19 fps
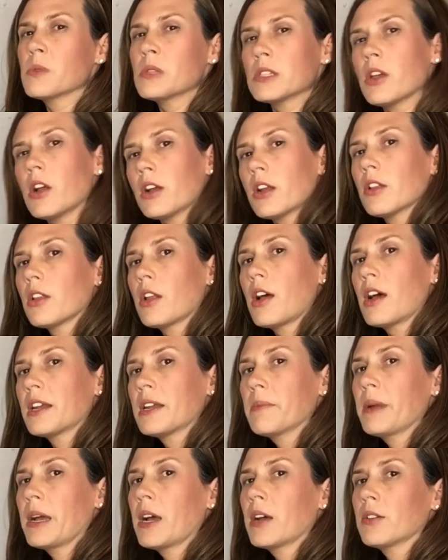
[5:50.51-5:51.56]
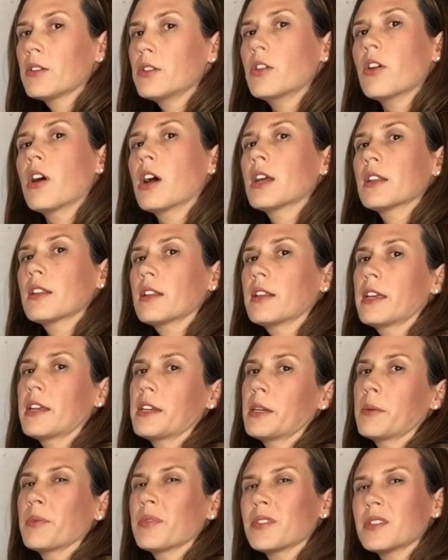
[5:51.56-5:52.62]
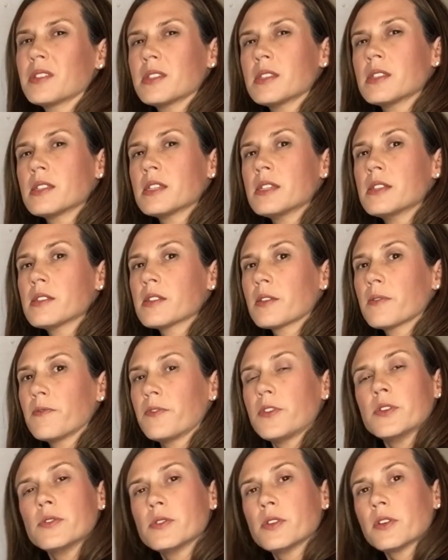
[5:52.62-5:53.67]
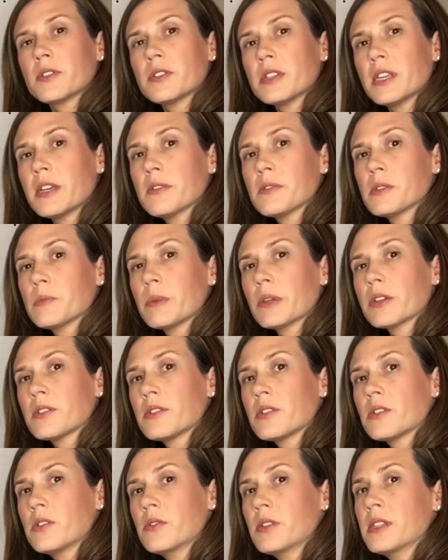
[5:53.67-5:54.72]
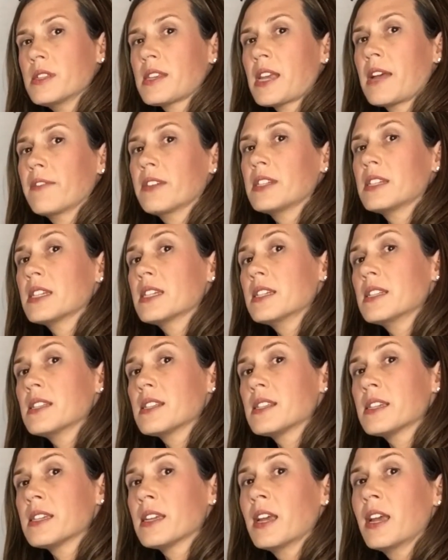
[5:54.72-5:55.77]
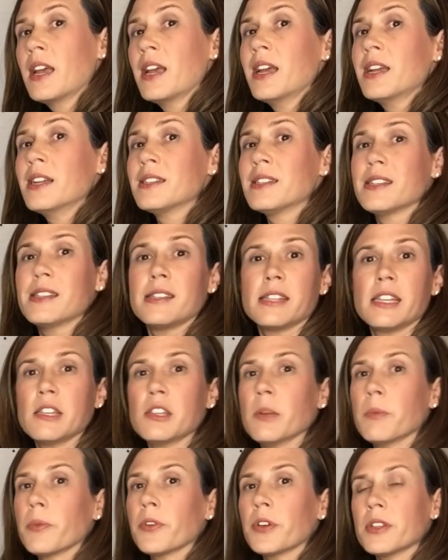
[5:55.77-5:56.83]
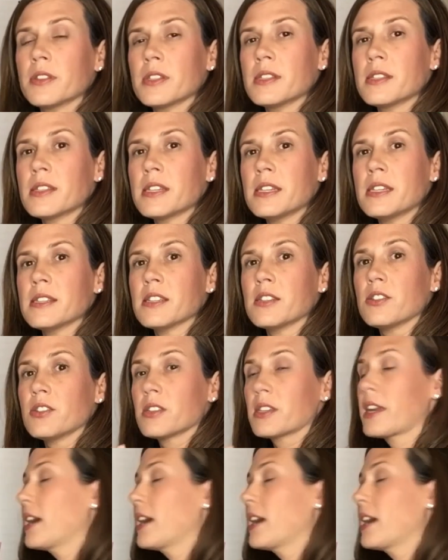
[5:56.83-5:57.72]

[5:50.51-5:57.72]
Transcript: We talk a lot about not letting parentheses confuse ourselves because students have a tendency to see the parentheses and just